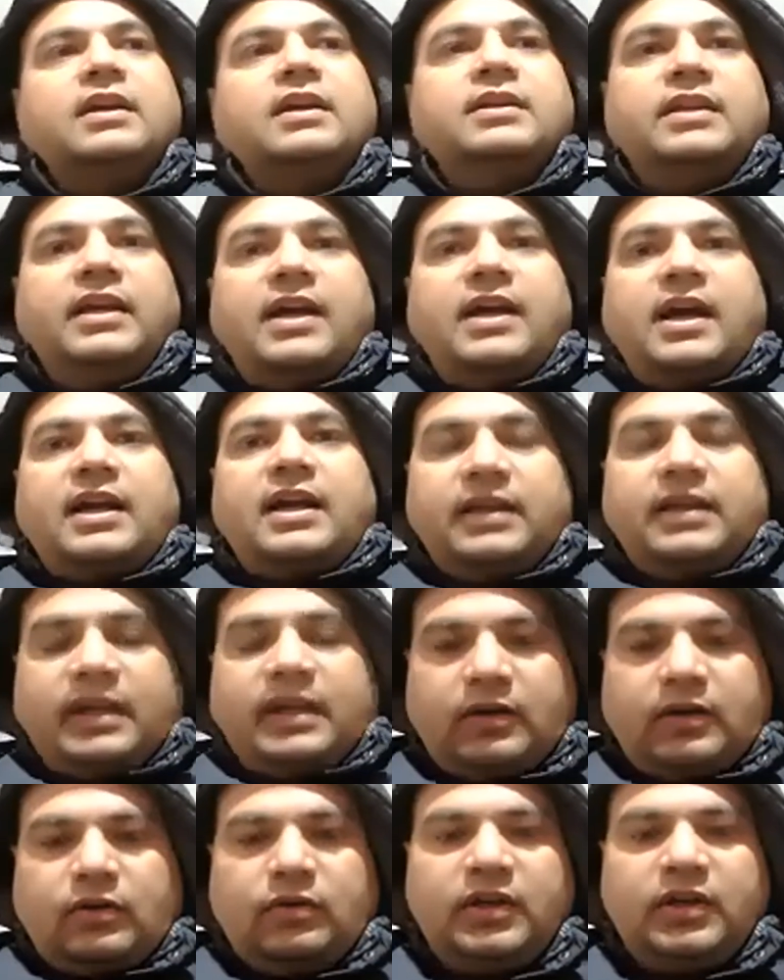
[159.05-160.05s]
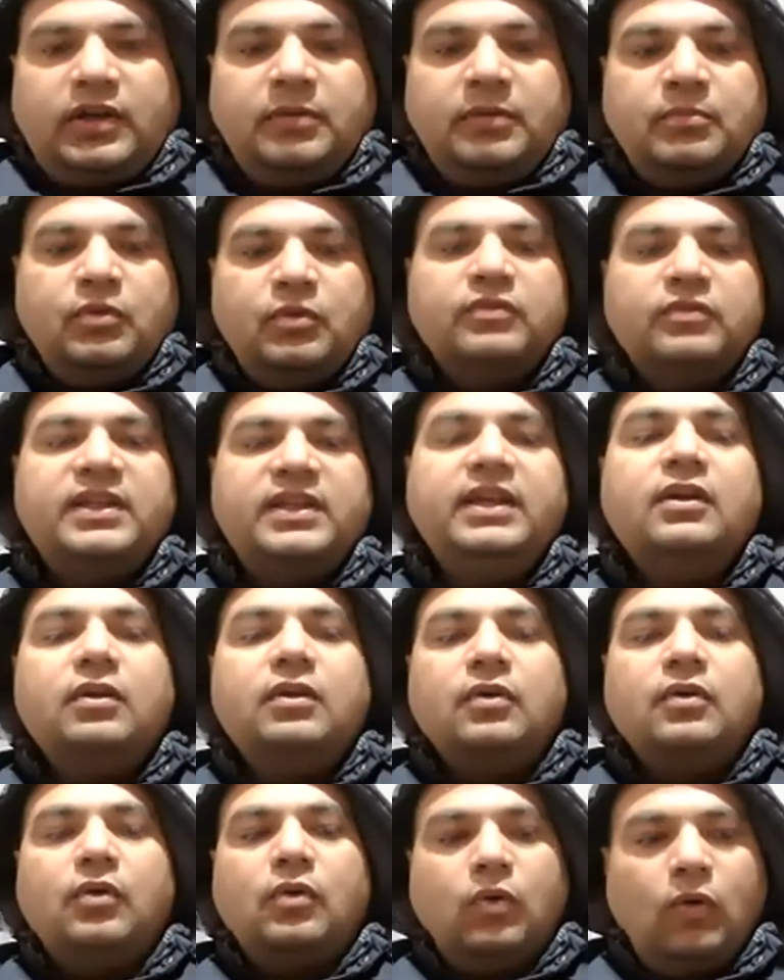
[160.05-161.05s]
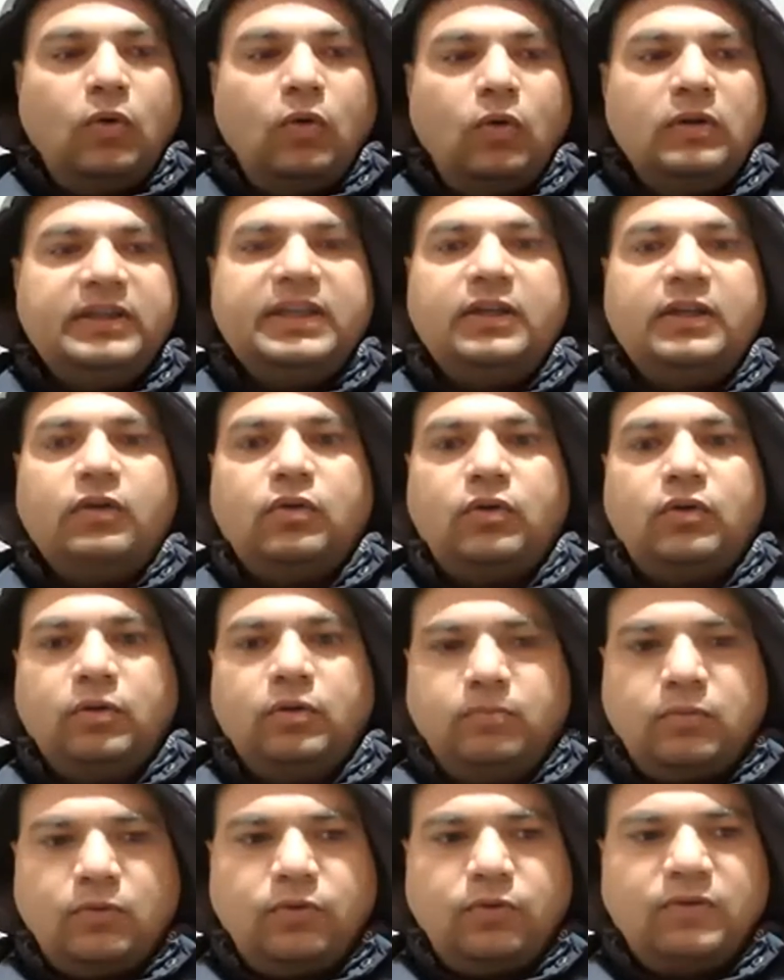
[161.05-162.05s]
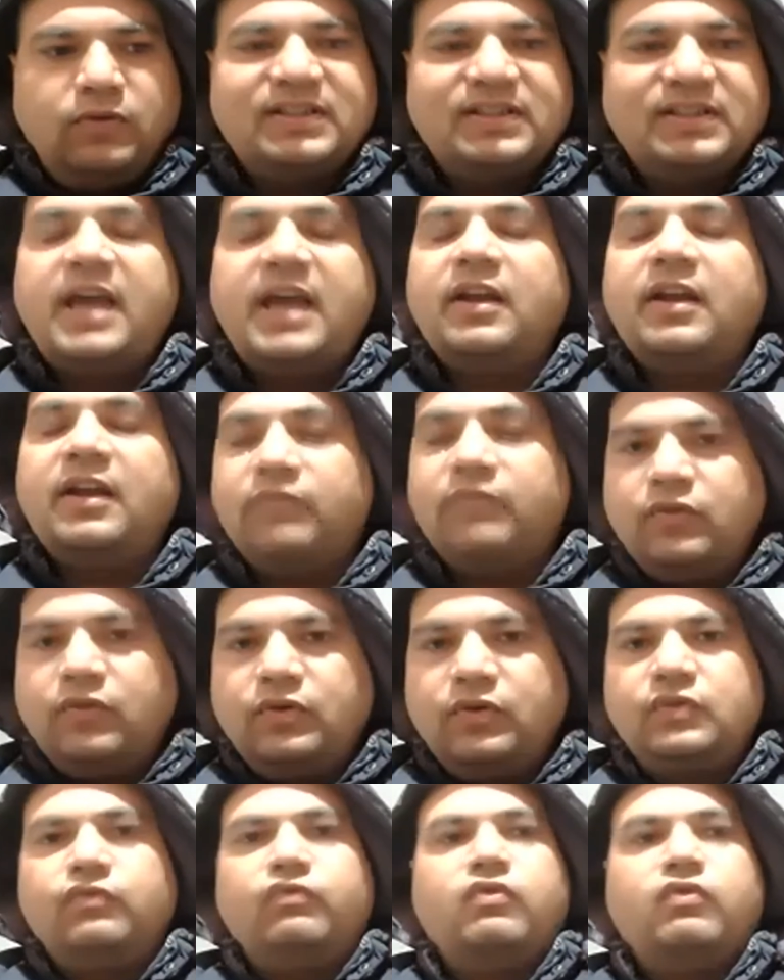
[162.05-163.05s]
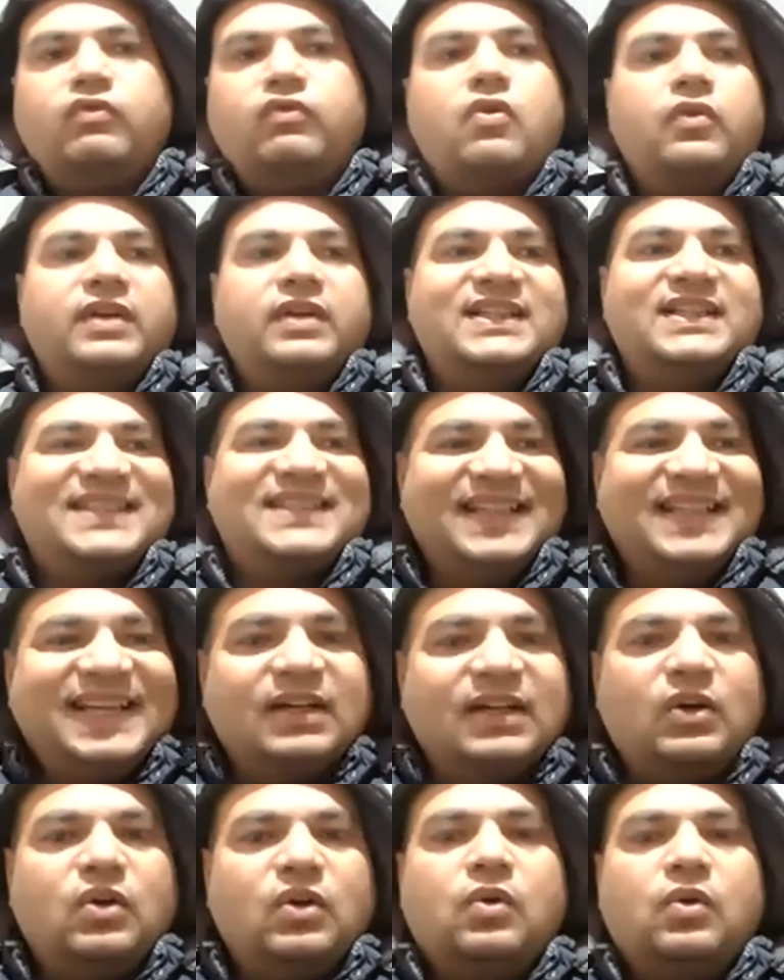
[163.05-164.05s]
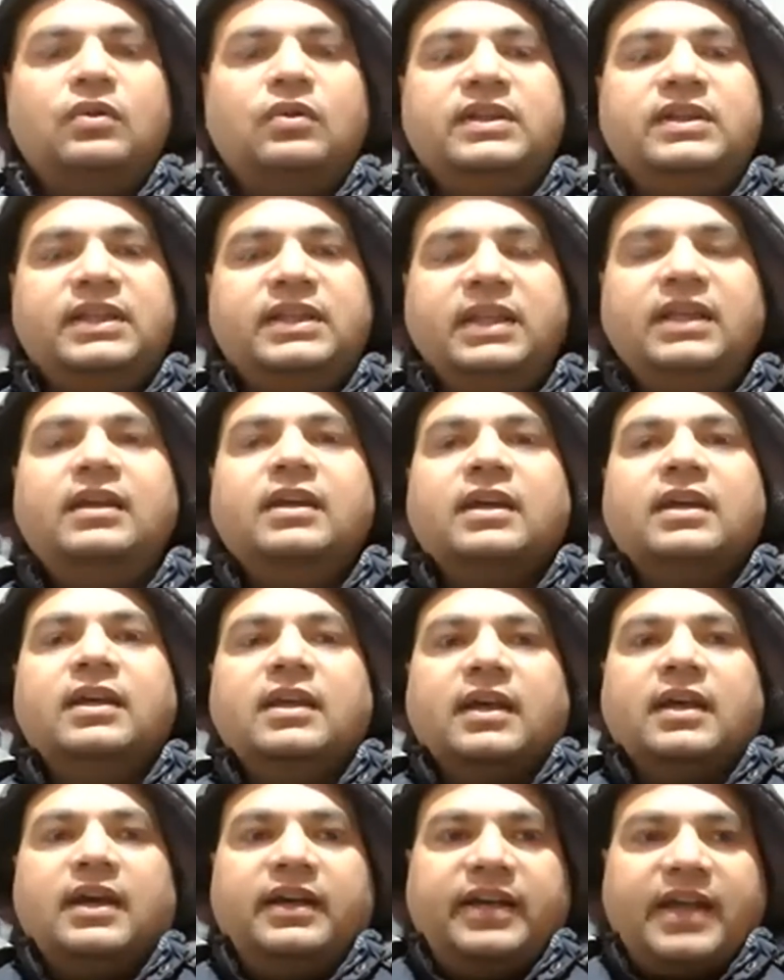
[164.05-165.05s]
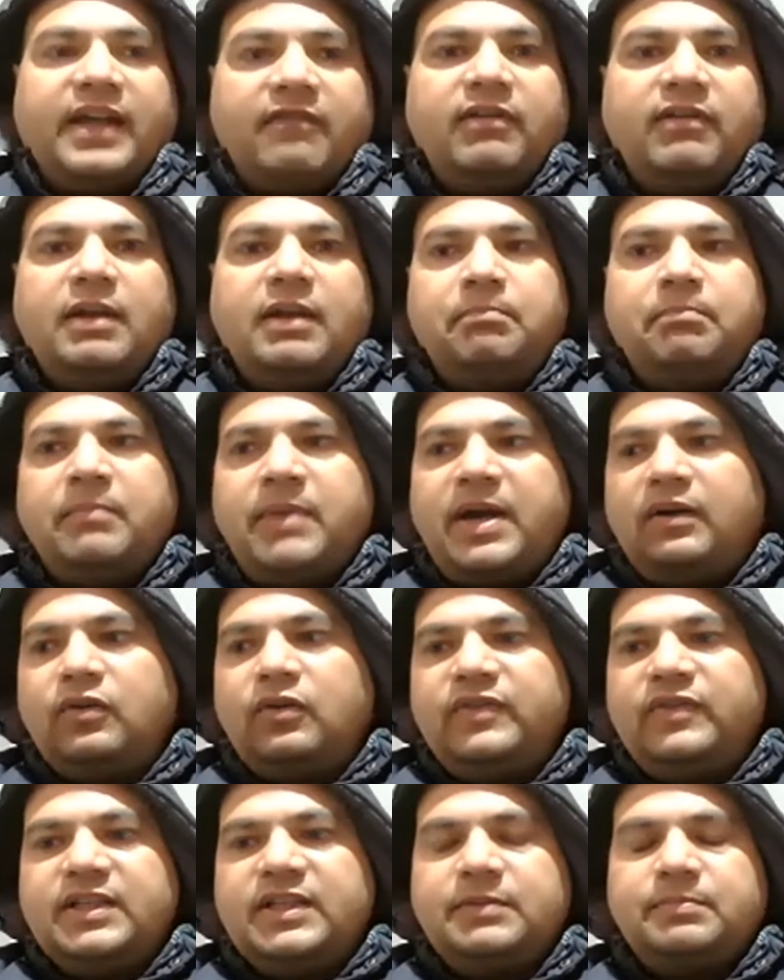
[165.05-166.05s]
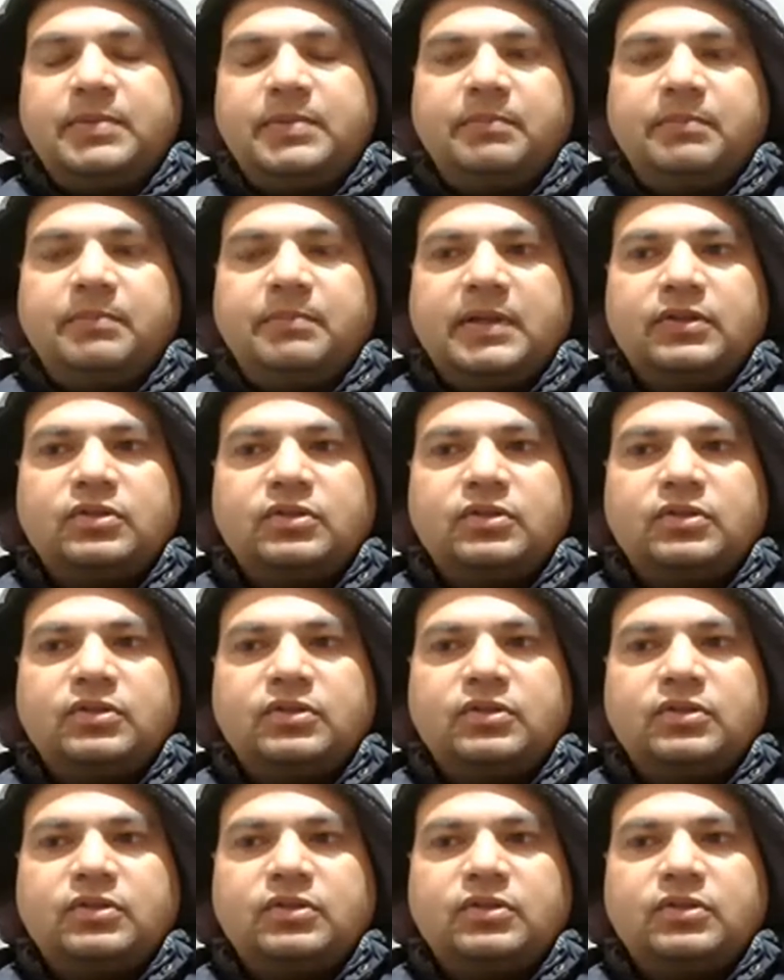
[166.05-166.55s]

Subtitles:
They are there to remove the all the roadblocks and of course focusing on the development of these people.